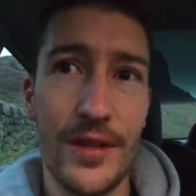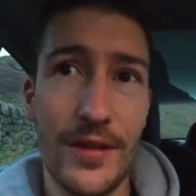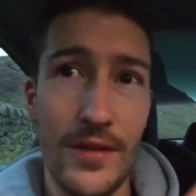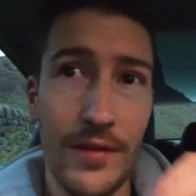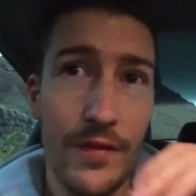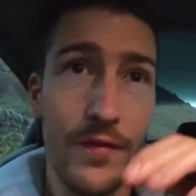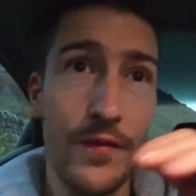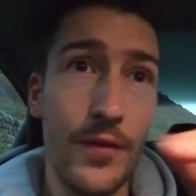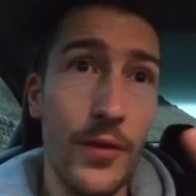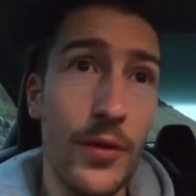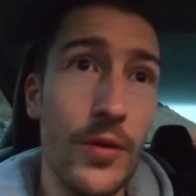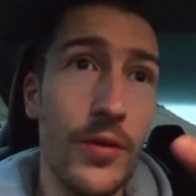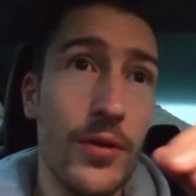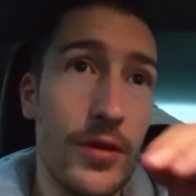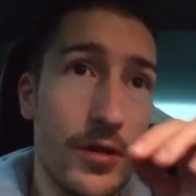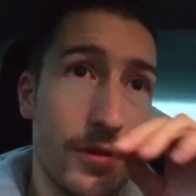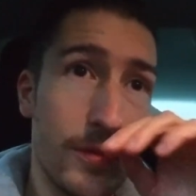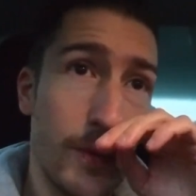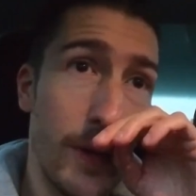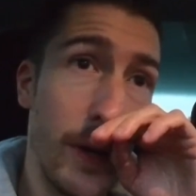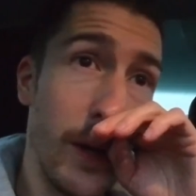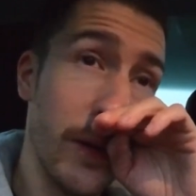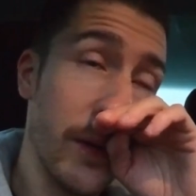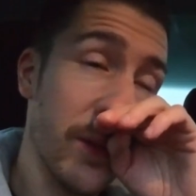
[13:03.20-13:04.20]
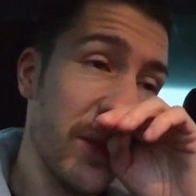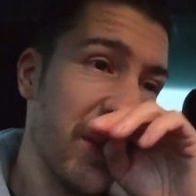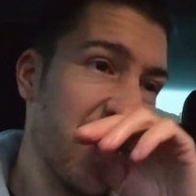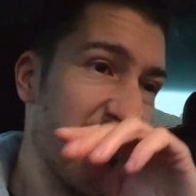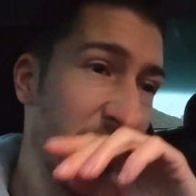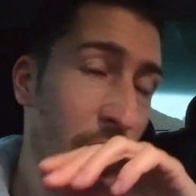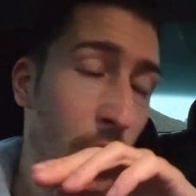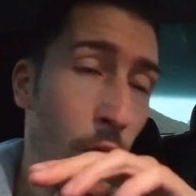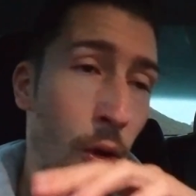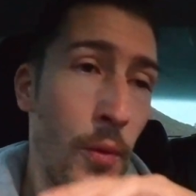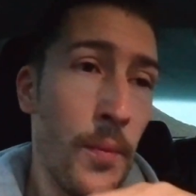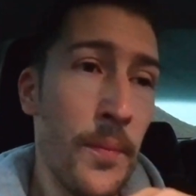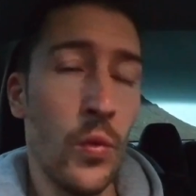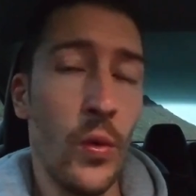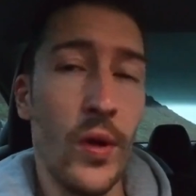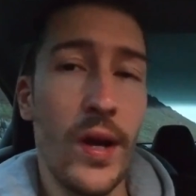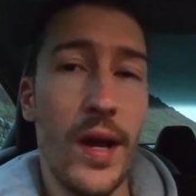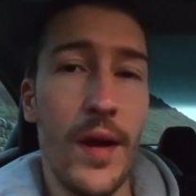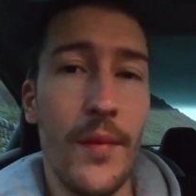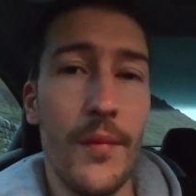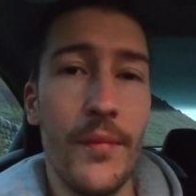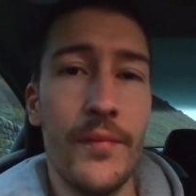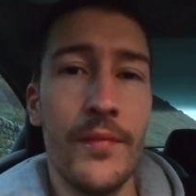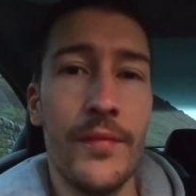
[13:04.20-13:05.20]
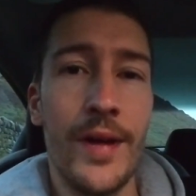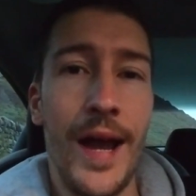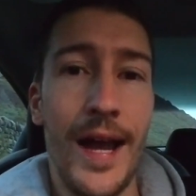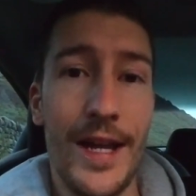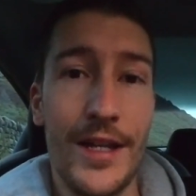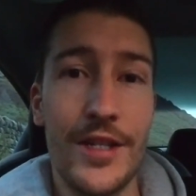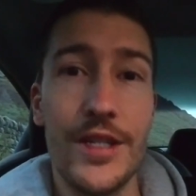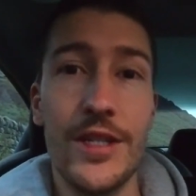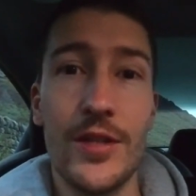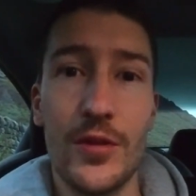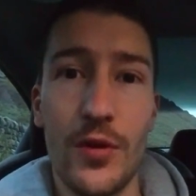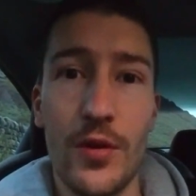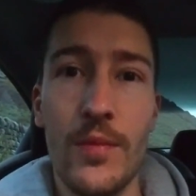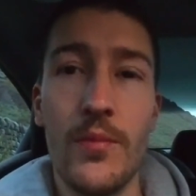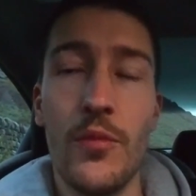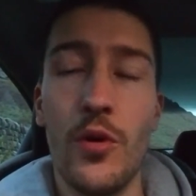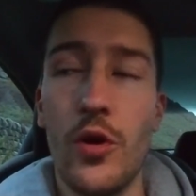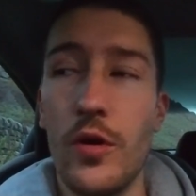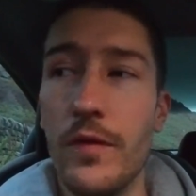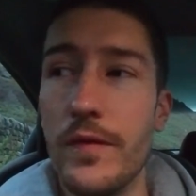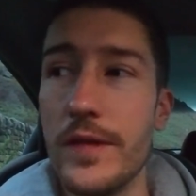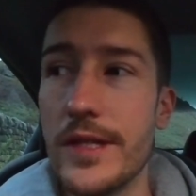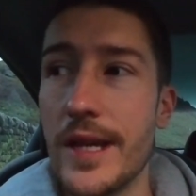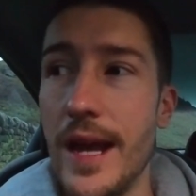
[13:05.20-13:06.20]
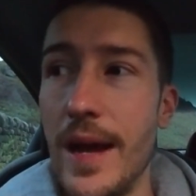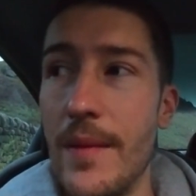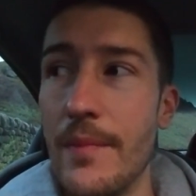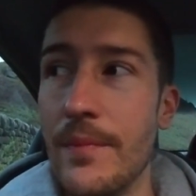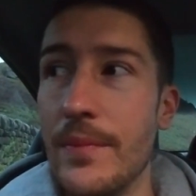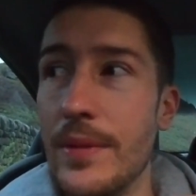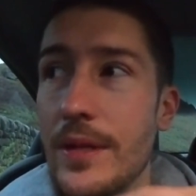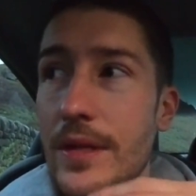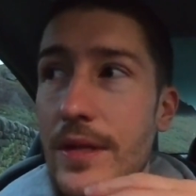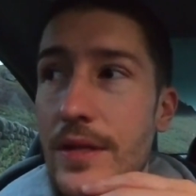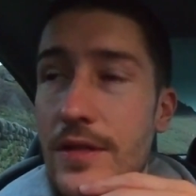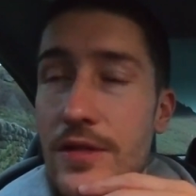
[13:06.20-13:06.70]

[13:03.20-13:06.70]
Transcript: and food as well, when I'm actually doing more of this camping.